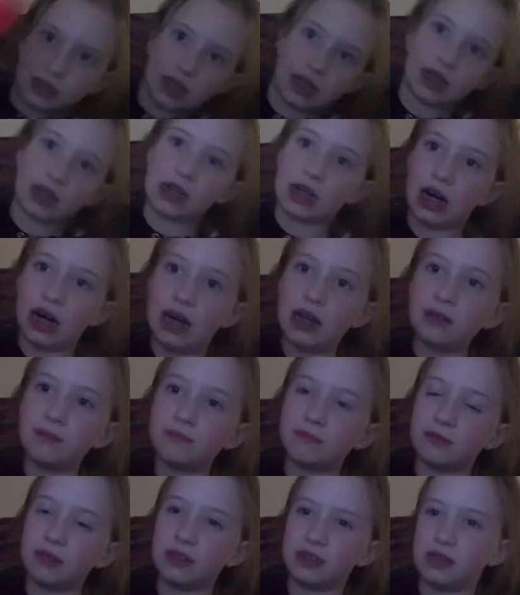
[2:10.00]
get a
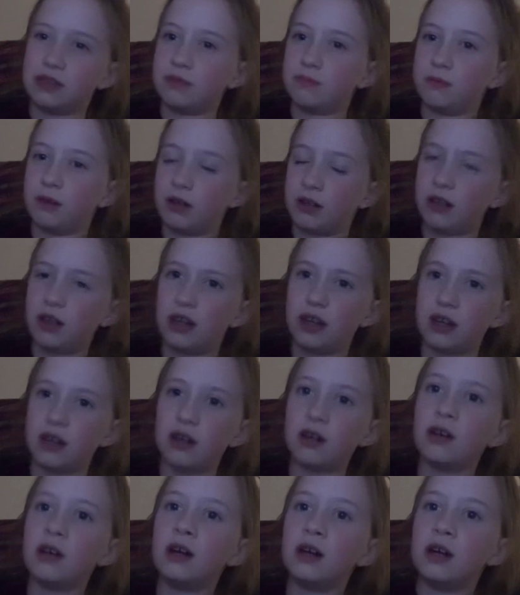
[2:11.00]
cup. This is a bottle, I
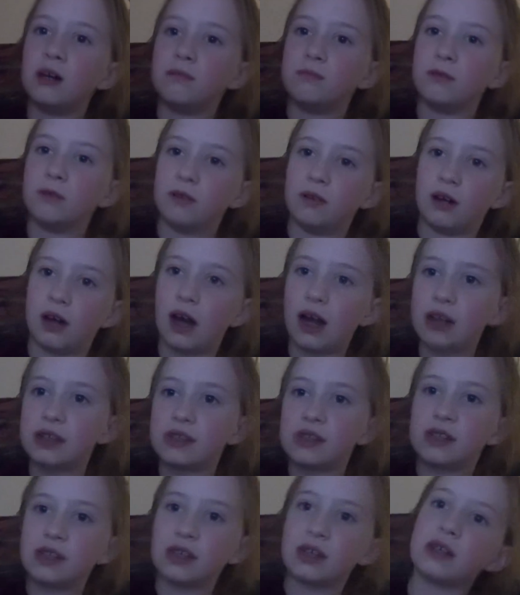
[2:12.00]
know. Put
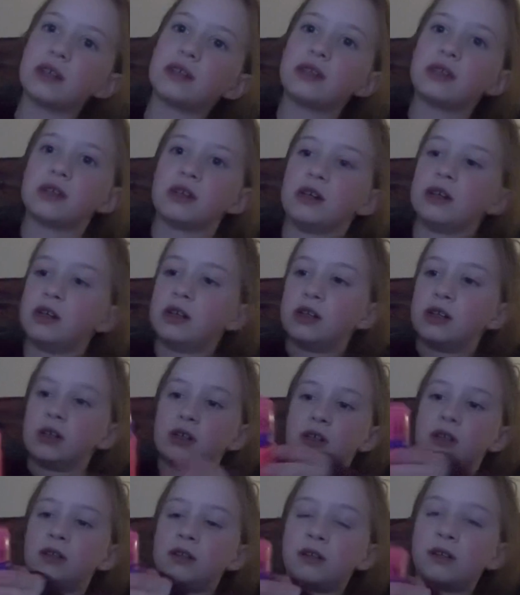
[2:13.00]
ice in it.
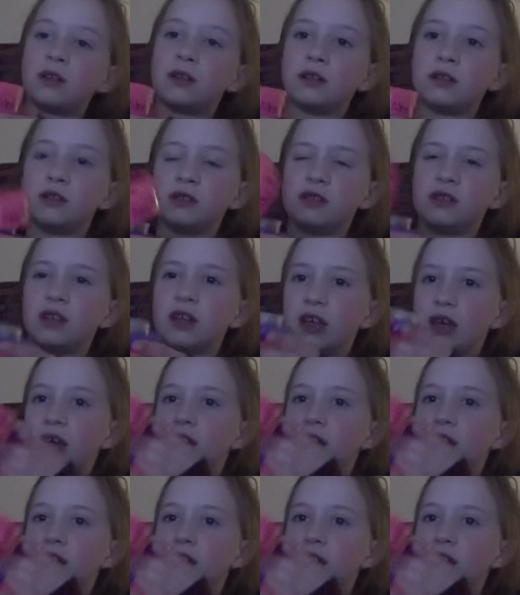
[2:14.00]
Drink